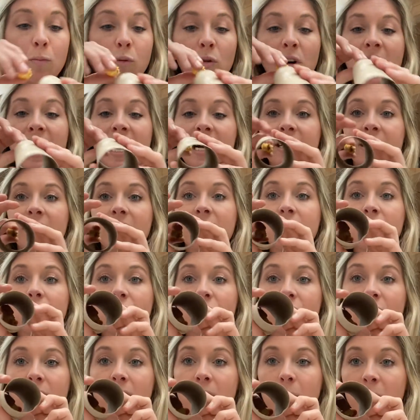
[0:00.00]
practice. You're
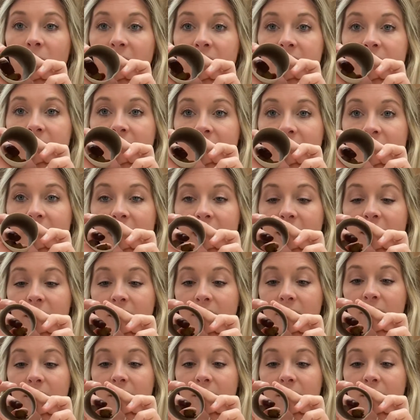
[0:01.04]
just going to place it in here